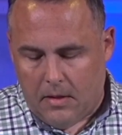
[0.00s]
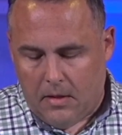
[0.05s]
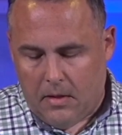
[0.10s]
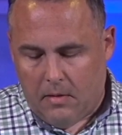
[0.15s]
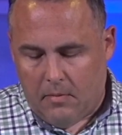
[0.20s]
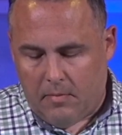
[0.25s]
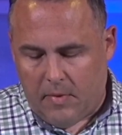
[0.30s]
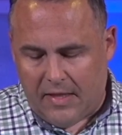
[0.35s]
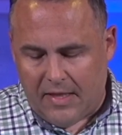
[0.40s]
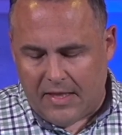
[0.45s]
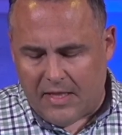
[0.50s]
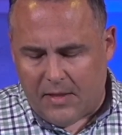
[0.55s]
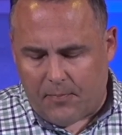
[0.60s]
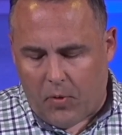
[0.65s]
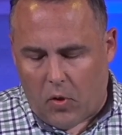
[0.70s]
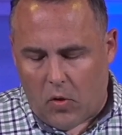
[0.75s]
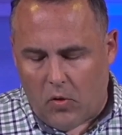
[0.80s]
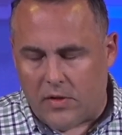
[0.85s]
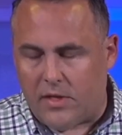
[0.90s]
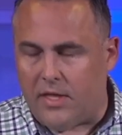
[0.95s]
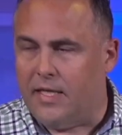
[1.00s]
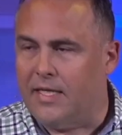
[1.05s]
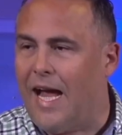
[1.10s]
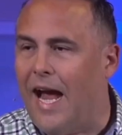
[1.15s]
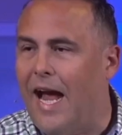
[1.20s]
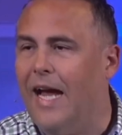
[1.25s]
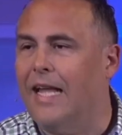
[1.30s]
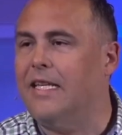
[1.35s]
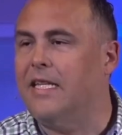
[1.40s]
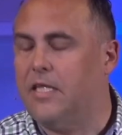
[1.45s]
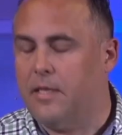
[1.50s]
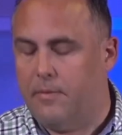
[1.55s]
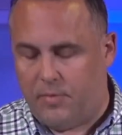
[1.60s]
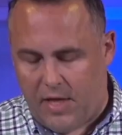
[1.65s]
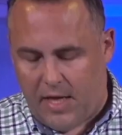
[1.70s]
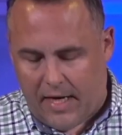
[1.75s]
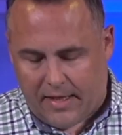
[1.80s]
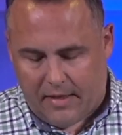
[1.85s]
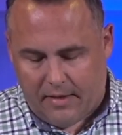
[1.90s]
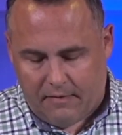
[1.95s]
But this approach is highly
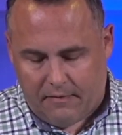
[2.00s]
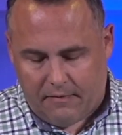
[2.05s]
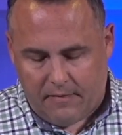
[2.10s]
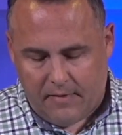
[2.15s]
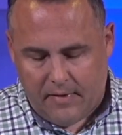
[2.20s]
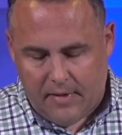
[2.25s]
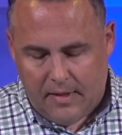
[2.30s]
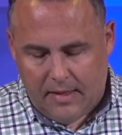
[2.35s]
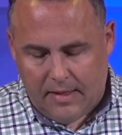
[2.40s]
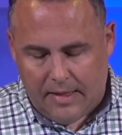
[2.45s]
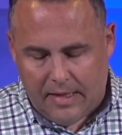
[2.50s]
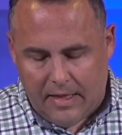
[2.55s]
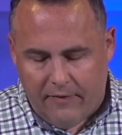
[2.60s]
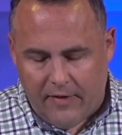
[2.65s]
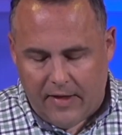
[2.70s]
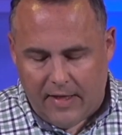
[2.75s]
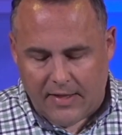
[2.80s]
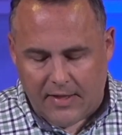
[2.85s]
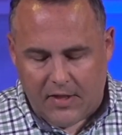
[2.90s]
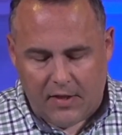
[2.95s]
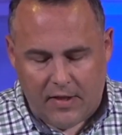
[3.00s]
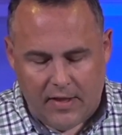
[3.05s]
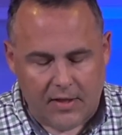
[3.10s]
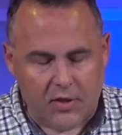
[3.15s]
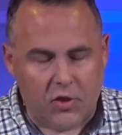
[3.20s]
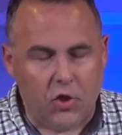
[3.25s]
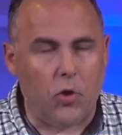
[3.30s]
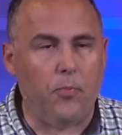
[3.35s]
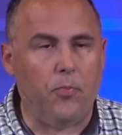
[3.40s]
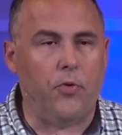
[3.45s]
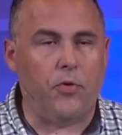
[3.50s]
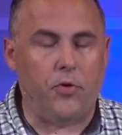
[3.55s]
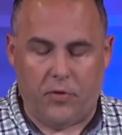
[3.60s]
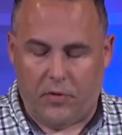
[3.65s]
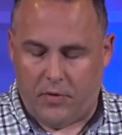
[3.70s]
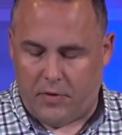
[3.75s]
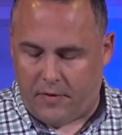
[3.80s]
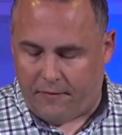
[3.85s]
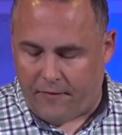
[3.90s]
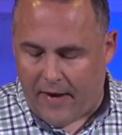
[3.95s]
subjective, leaving it to the interpreter
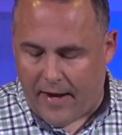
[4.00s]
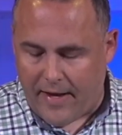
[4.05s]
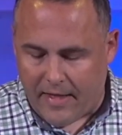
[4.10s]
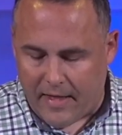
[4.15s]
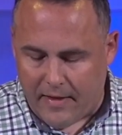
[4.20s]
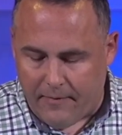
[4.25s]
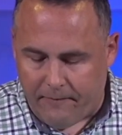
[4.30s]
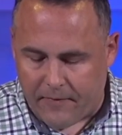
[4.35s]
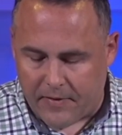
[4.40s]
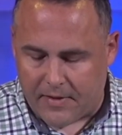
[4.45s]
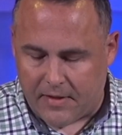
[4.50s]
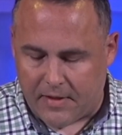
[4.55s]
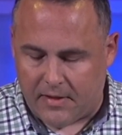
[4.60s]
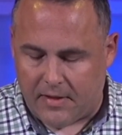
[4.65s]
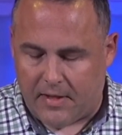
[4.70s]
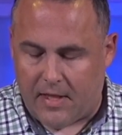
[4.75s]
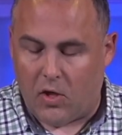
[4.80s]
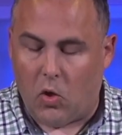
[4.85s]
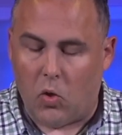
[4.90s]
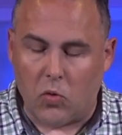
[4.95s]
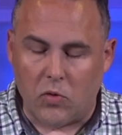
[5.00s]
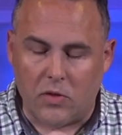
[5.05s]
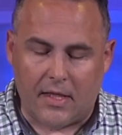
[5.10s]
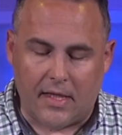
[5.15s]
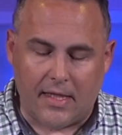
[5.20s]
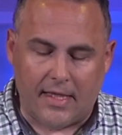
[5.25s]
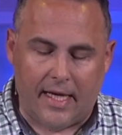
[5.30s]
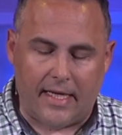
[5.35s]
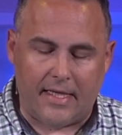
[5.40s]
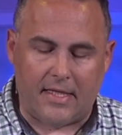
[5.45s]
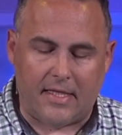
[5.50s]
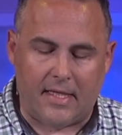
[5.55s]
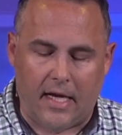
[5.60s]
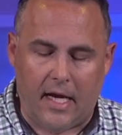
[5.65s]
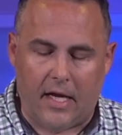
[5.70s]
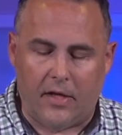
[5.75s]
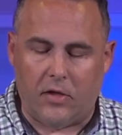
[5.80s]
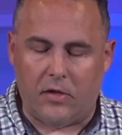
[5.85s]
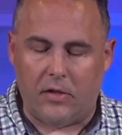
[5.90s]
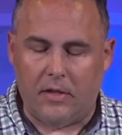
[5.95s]
to find the emphasis that holds the text
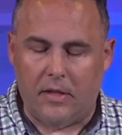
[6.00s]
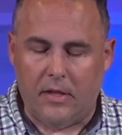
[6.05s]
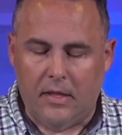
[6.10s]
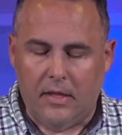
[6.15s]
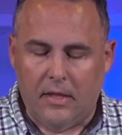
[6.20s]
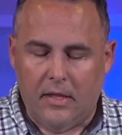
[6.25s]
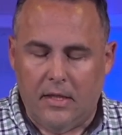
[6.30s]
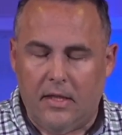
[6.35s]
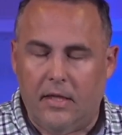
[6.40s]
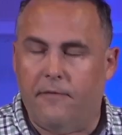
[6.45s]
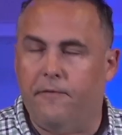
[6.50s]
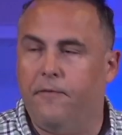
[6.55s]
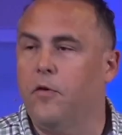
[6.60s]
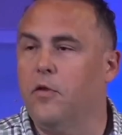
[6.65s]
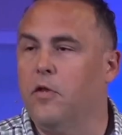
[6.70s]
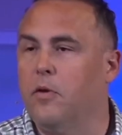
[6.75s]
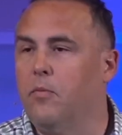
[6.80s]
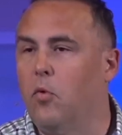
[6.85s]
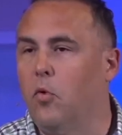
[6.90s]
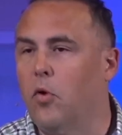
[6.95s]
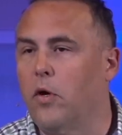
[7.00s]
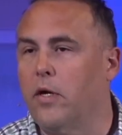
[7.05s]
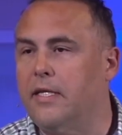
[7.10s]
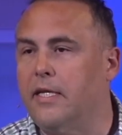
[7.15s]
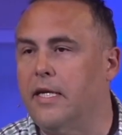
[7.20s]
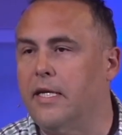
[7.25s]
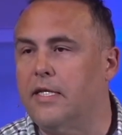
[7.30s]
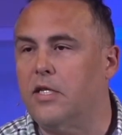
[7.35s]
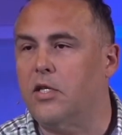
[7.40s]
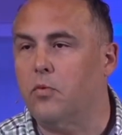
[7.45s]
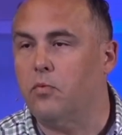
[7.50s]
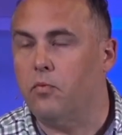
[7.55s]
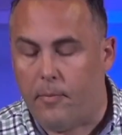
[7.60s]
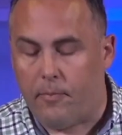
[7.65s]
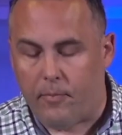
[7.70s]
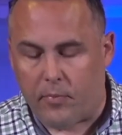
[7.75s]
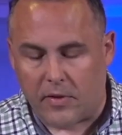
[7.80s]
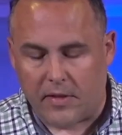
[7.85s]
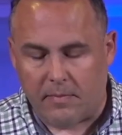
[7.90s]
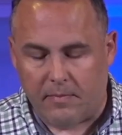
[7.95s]
together. Furthermore, it tends to
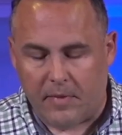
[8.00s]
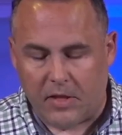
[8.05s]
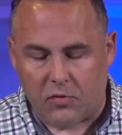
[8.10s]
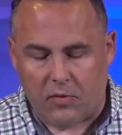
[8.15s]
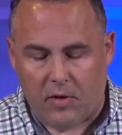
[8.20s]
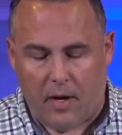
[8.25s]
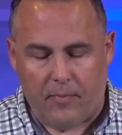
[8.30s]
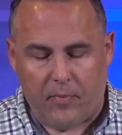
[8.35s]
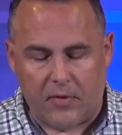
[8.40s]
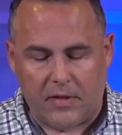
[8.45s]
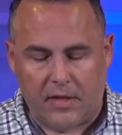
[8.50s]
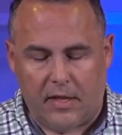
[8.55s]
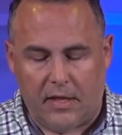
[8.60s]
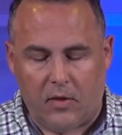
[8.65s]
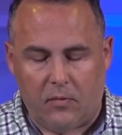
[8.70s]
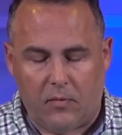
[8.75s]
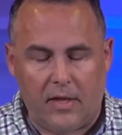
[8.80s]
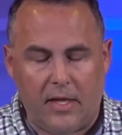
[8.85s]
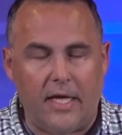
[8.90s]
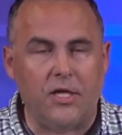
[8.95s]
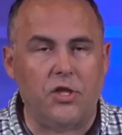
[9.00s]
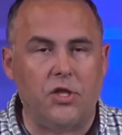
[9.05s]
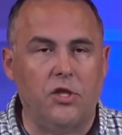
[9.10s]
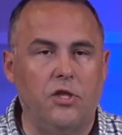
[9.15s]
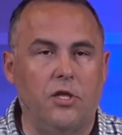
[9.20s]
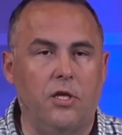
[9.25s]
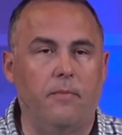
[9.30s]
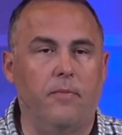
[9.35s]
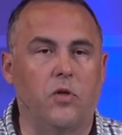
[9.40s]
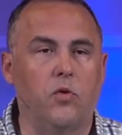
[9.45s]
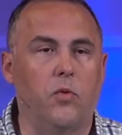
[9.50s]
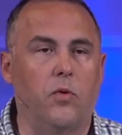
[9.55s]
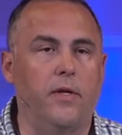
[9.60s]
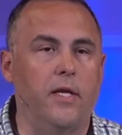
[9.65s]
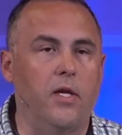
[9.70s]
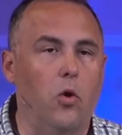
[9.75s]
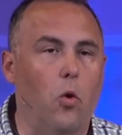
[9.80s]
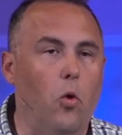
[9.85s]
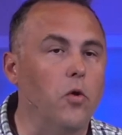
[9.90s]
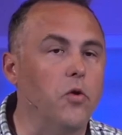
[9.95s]
misrepresent the relationship between the
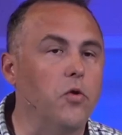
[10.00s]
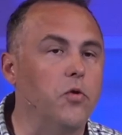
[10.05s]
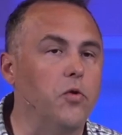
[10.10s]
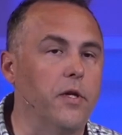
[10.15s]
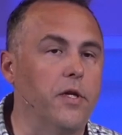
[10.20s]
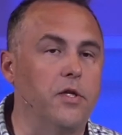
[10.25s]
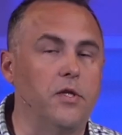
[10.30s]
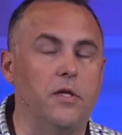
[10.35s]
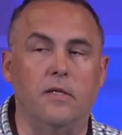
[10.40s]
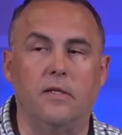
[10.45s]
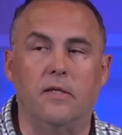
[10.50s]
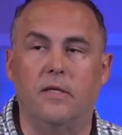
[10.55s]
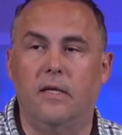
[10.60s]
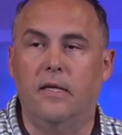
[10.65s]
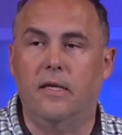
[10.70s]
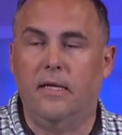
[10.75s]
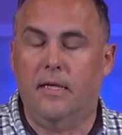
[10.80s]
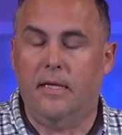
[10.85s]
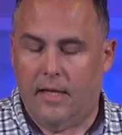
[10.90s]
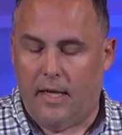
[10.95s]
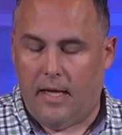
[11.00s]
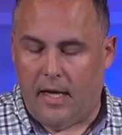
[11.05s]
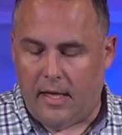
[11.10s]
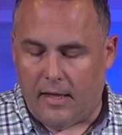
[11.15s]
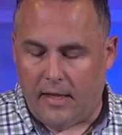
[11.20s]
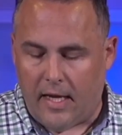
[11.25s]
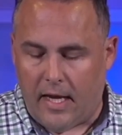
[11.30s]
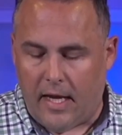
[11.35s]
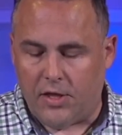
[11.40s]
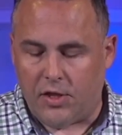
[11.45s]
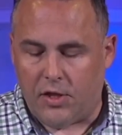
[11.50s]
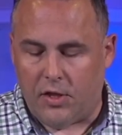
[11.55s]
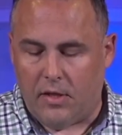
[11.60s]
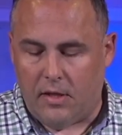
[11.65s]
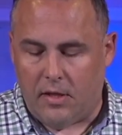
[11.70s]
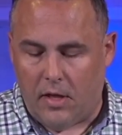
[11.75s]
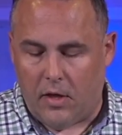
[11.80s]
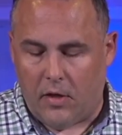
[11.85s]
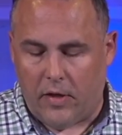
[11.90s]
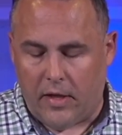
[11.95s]
oral traditions and the ancient
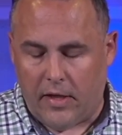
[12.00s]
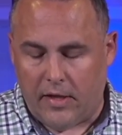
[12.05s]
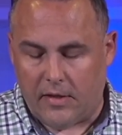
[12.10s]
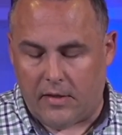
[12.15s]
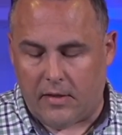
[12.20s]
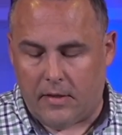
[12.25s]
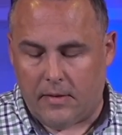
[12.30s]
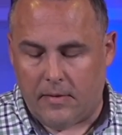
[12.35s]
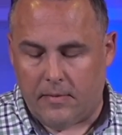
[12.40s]
Near East.